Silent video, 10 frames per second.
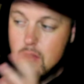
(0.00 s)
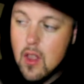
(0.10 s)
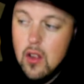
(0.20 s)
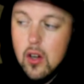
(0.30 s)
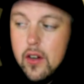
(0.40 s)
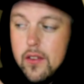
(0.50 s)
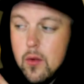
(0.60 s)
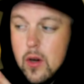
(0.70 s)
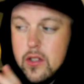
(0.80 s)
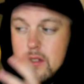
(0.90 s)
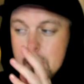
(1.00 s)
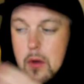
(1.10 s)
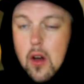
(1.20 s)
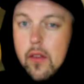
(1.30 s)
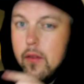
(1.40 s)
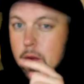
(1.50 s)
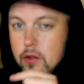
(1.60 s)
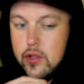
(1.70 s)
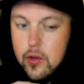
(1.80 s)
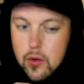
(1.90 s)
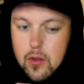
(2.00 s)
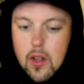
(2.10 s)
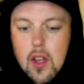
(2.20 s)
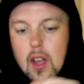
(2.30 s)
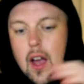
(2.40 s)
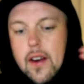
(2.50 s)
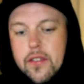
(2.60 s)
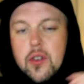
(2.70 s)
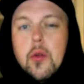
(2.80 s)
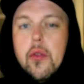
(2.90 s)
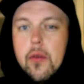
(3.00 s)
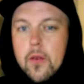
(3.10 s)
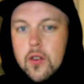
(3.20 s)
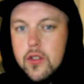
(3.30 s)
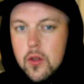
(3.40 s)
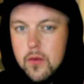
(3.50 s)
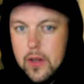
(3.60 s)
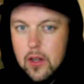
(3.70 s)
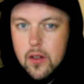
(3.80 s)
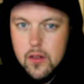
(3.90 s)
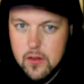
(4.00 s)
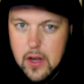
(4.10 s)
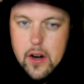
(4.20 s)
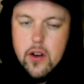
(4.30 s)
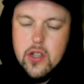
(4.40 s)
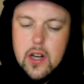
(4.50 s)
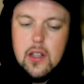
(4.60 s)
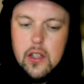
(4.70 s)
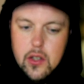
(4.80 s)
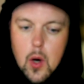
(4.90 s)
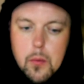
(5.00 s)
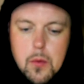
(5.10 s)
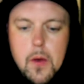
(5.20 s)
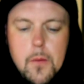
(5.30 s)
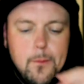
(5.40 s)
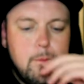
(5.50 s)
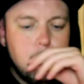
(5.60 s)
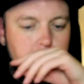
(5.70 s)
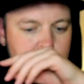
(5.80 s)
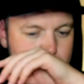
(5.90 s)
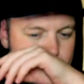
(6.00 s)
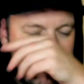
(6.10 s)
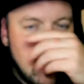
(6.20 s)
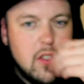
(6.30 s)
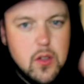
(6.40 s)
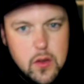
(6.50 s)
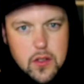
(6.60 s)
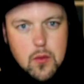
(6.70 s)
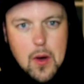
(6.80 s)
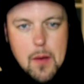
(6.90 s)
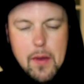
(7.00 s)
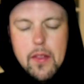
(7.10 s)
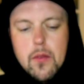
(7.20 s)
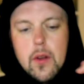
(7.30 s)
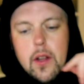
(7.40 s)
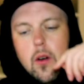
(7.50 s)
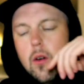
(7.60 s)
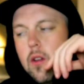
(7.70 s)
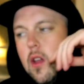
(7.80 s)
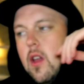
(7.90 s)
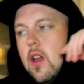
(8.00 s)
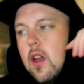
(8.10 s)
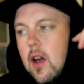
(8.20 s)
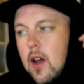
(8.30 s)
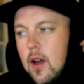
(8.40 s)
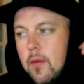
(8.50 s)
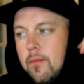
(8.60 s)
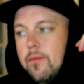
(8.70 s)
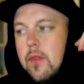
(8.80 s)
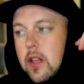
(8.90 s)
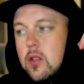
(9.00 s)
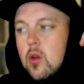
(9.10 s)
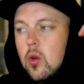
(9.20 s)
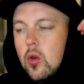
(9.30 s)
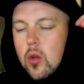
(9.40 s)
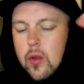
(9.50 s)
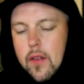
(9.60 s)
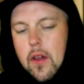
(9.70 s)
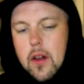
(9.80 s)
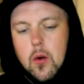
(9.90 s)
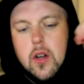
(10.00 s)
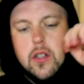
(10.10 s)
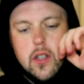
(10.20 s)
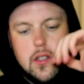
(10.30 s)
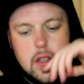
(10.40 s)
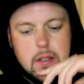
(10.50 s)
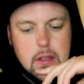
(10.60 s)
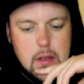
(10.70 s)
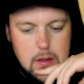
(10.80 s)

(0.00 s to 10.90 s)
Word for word: look at these questions beyond the first two. I just knew that the first two felt energetically dope to me. So this is why I made this video. Um, that's cool that that question exists.